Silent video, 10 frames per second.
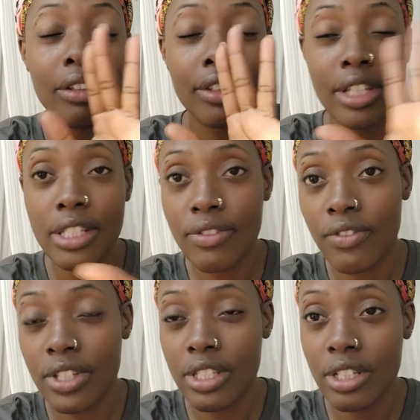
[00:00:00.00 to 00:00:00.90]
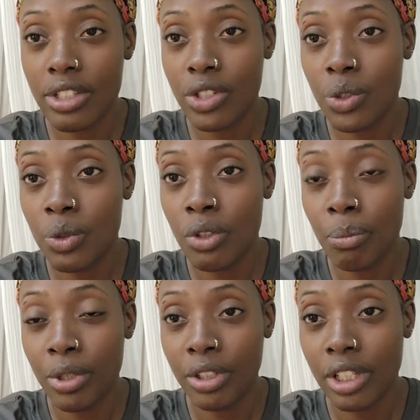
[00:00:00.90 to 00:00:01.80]
this visit to the
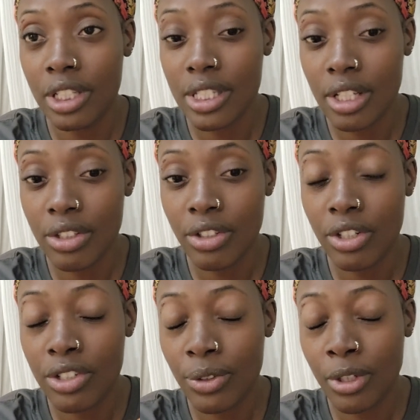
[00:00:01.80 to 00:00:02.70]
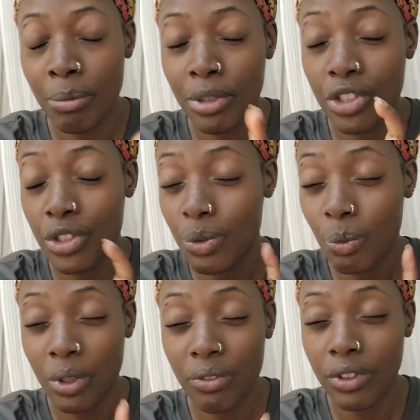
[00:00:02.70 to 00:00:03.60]
birthing center is going to be
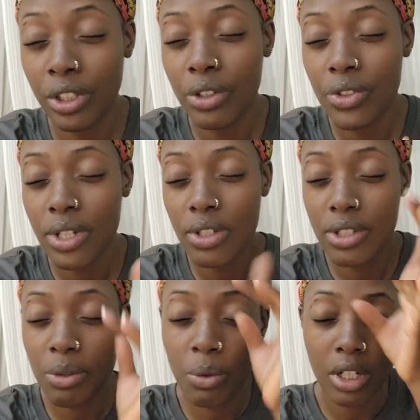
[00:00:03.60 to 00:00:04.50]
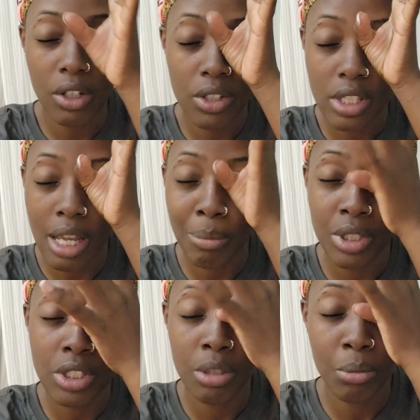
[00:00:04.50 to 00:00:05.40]
just one video so i'll see what else
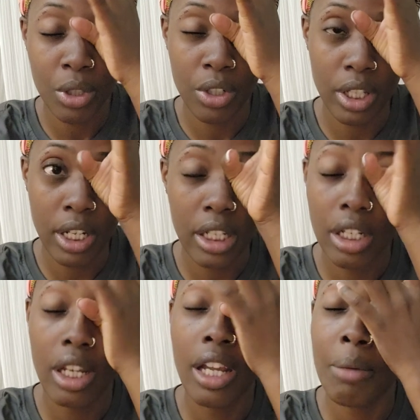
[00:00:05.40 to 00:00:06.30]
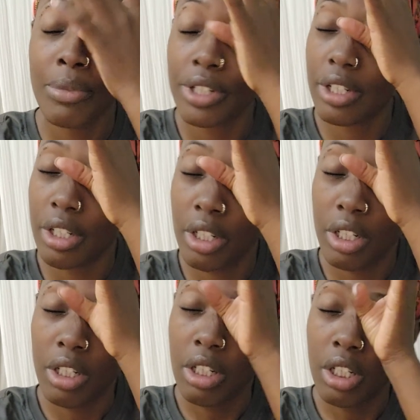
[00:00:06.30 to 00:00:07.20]
happens tomorrow that i can capture
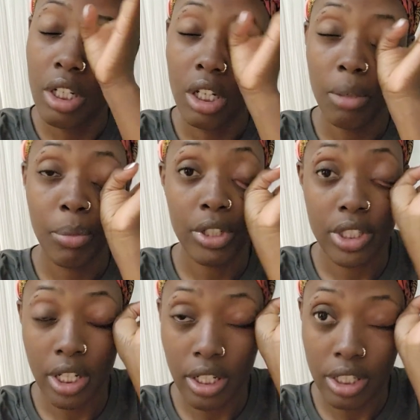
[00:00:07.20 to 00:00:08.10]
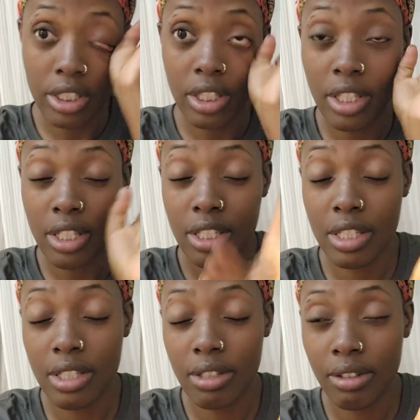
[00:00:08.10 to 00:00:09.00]
pertaining to
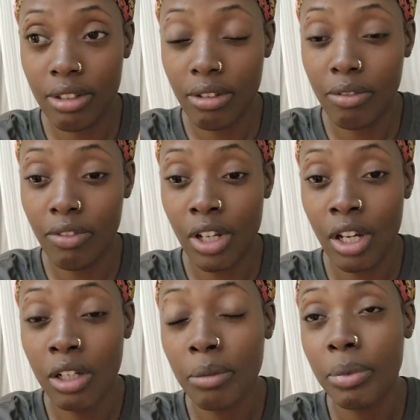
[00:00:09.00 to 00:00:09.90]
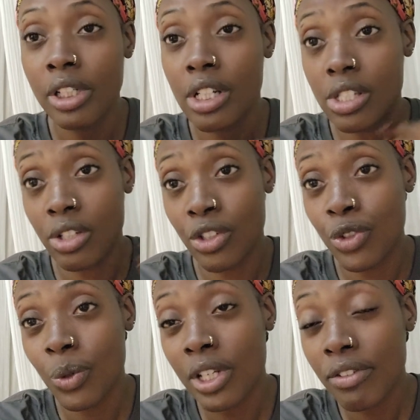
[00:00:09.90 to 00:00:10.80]
this vlog because on
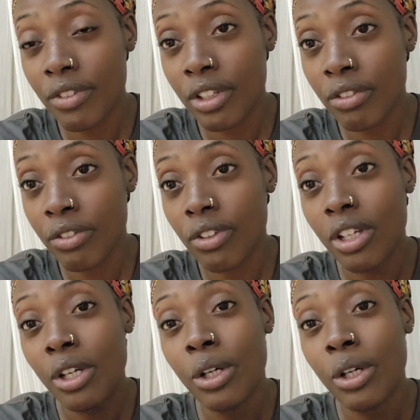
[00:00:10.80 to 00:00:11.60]
the 25th